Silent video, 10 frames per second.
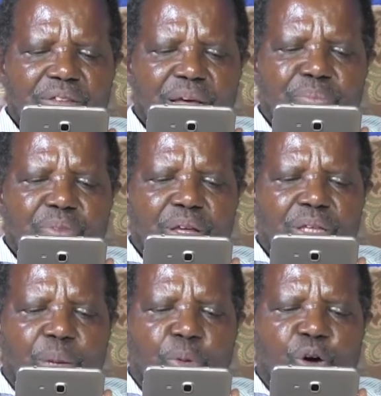
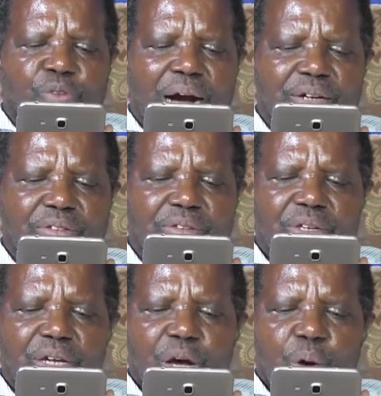in the book of Acts,
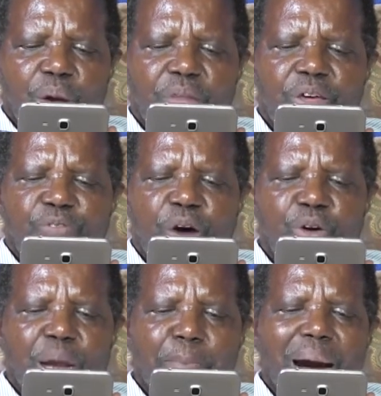where they
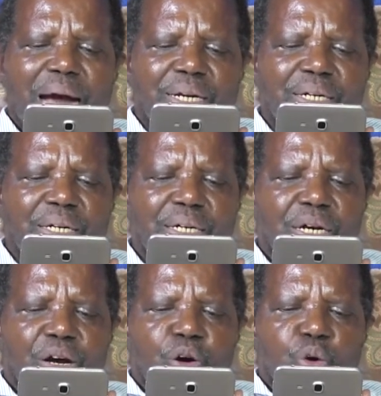found a man
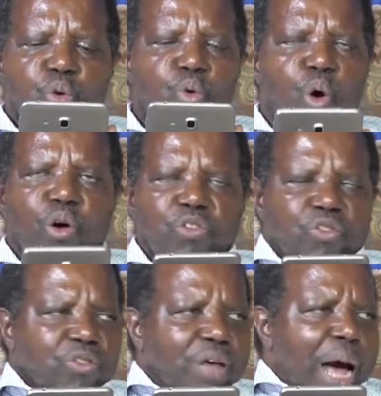who
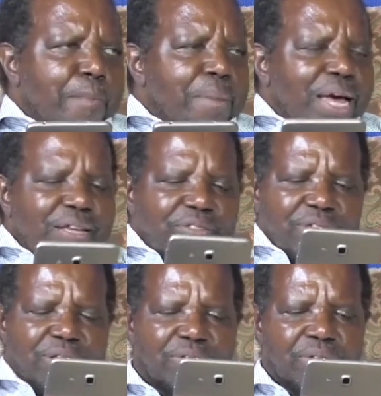was
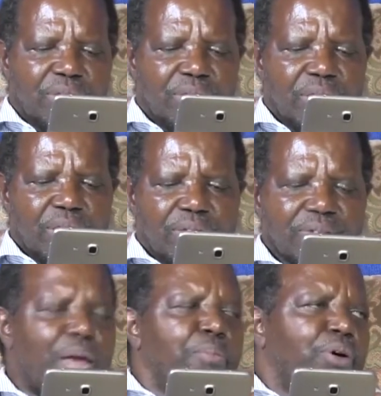amazing
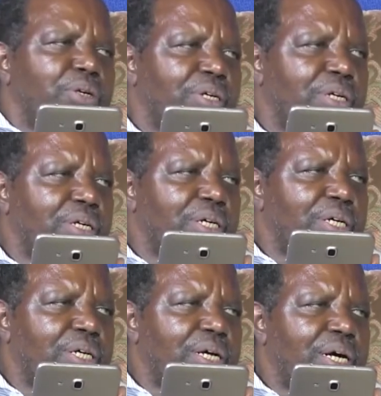Simon
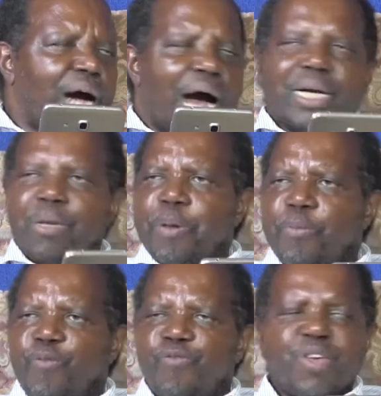and
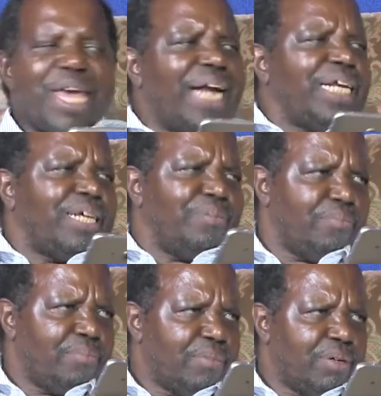people feared
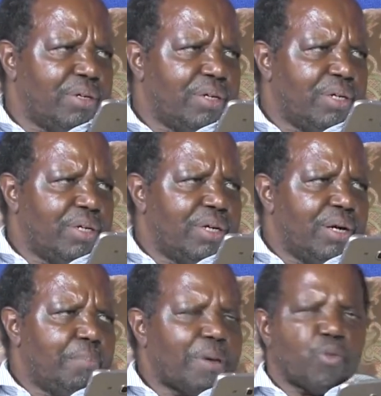him.
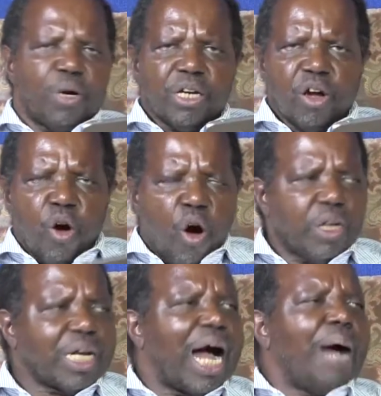But when
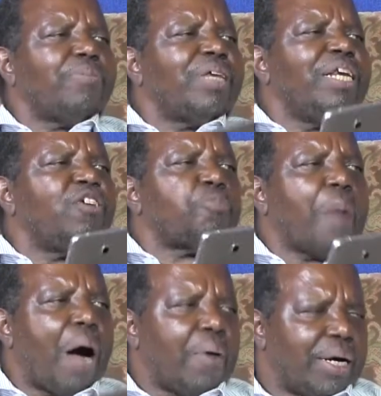God comes in his
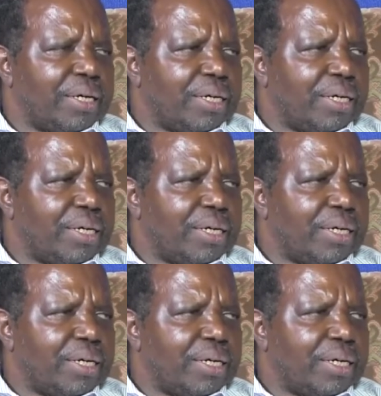power,